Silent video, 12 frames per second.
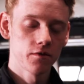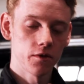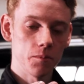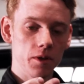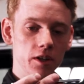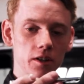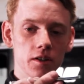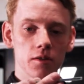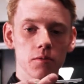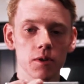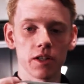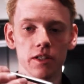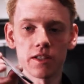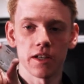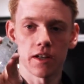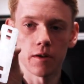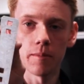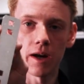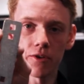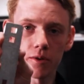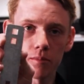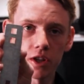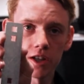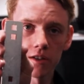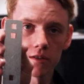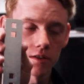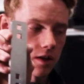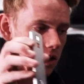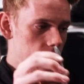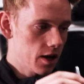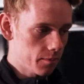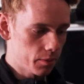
From here, we're going to take our mounting plate and